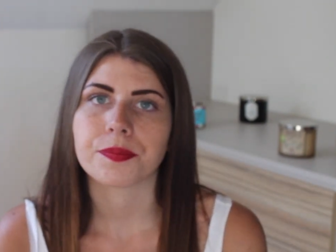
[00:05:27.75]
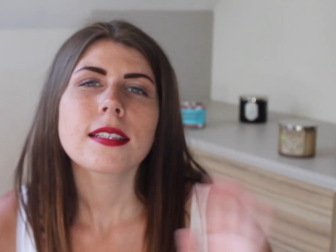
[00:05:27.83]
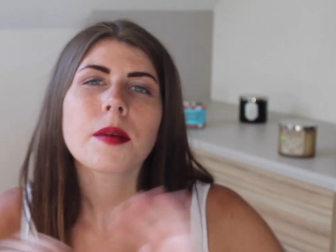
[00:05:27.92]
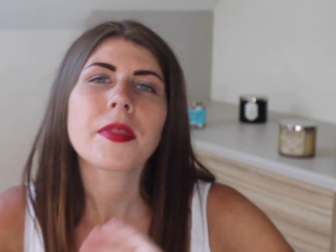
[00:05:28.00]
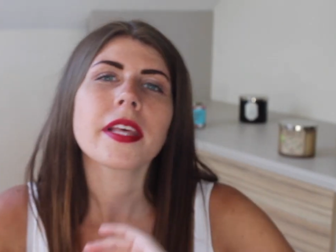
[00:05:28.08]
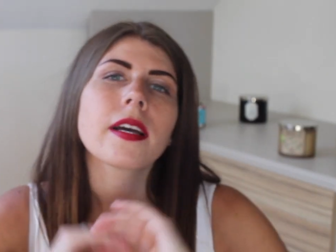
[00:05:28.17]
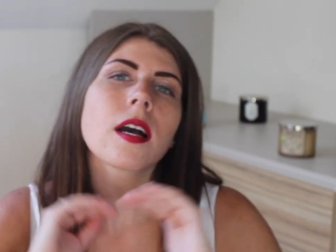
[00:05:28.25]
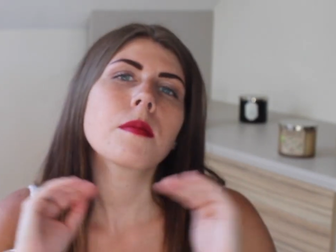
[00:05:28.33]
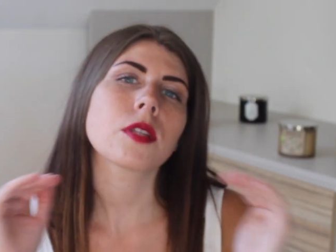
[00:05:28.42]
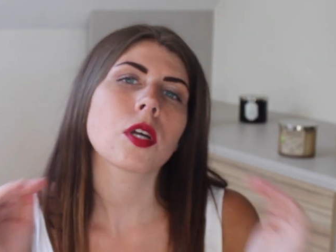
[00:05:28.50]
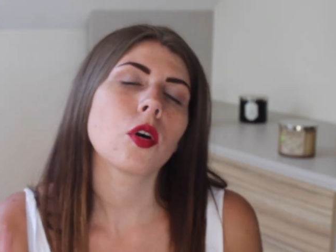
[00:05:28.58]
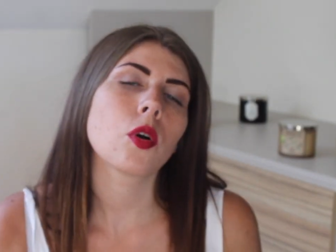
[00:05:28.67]
Something that
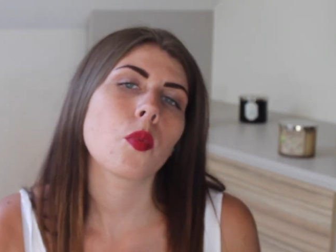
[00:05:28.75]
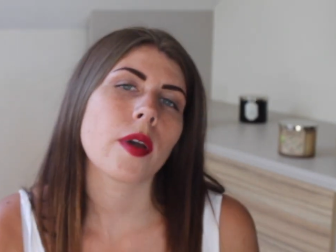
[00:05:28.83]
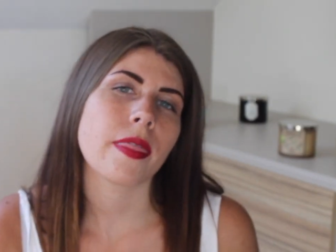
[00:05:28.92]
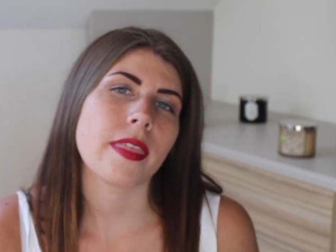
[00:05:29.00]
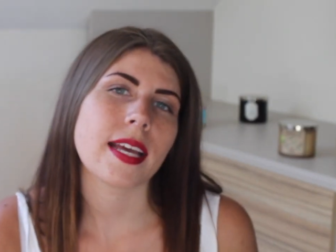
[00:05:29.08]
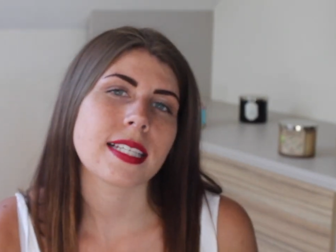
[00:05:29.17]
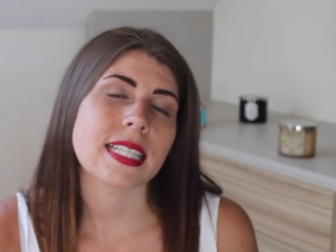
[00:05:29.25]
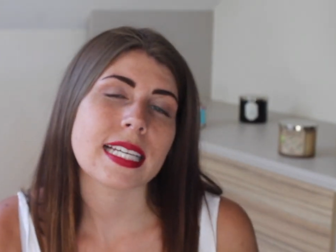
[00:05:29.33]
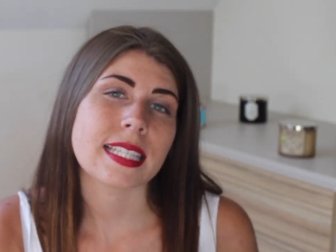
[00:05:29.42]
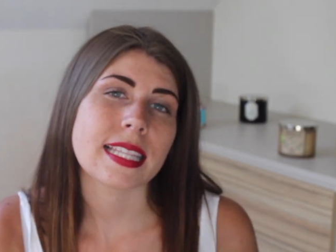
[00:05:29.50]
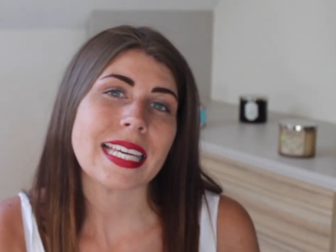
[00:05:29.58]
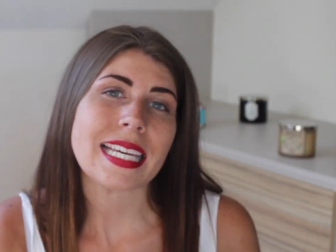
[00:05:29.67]
comes along with this
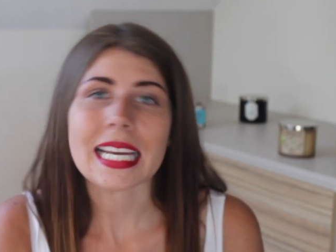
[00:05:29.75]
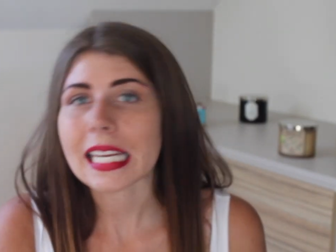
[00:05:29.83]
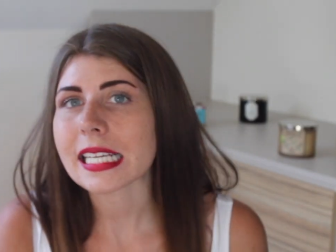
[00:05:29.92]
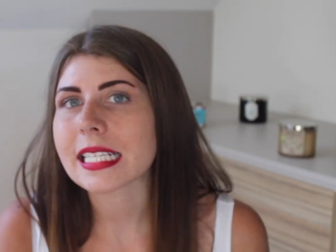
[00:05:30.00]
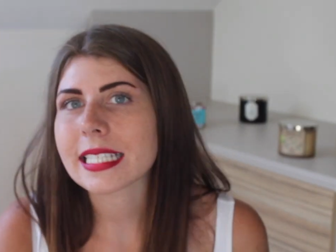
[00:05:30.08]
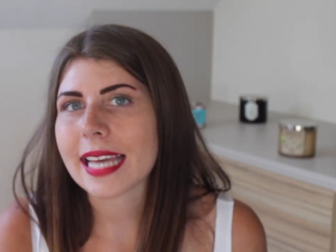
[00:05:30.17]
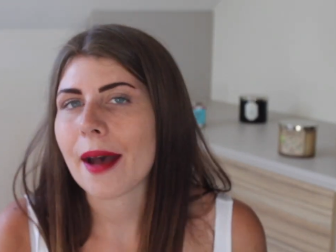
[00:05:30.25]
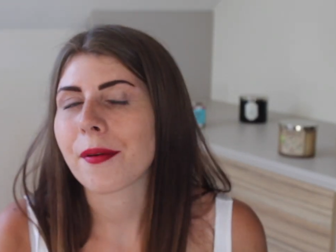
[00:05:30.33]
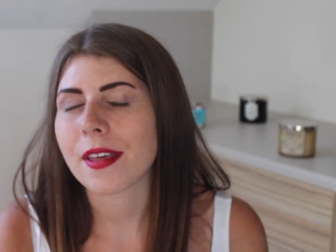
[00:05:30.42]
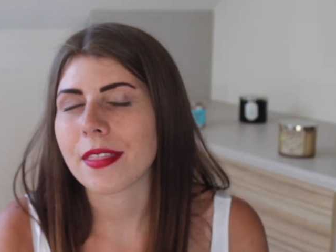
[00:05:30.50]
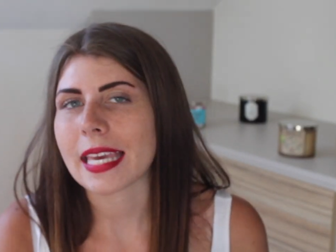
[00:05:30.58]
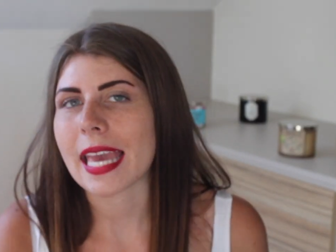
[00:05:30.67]
is the clean down
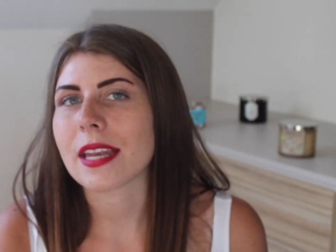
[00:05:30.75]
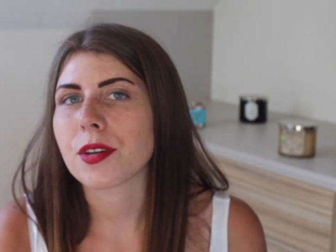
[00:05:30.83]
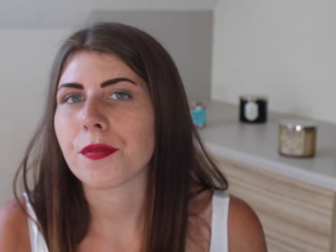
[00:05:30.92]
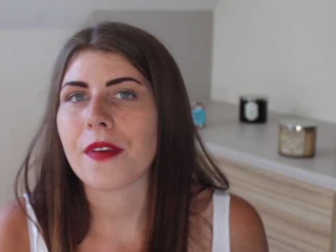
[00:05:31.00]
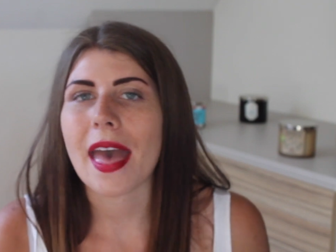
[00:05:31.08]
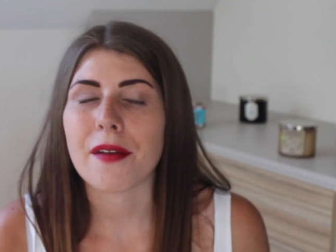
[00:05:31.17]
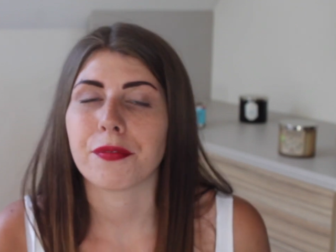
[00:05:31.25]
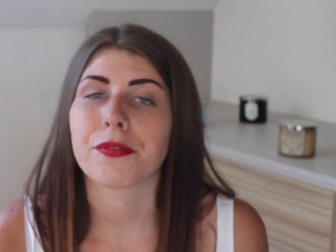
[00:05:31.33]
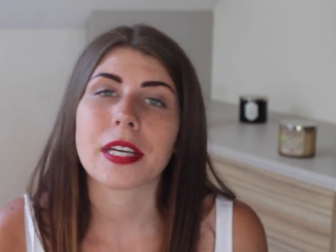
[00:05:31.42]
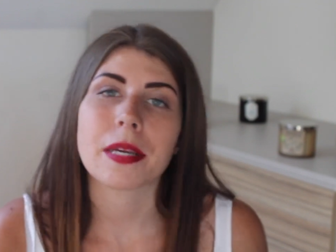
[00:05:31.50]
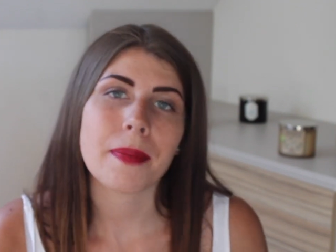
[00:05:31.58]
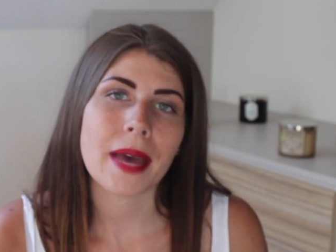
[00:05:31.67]
at the end of
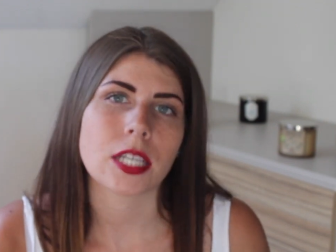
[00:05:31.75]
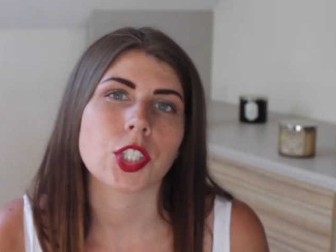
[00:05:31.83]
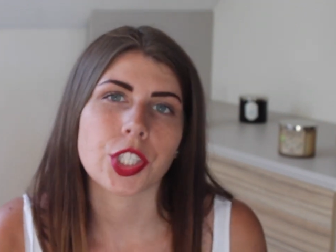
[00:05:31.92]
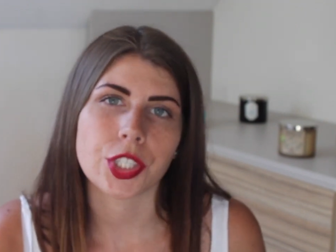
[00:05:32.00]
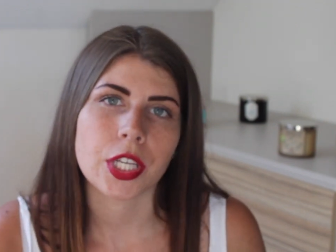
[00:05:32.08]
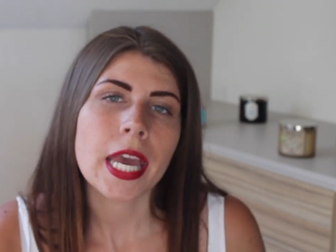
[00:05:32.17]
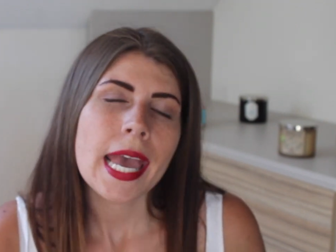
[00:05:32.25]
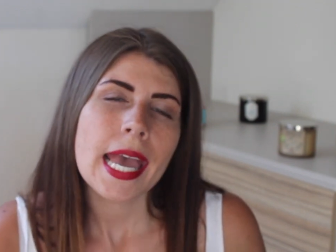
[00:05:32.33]
every patient.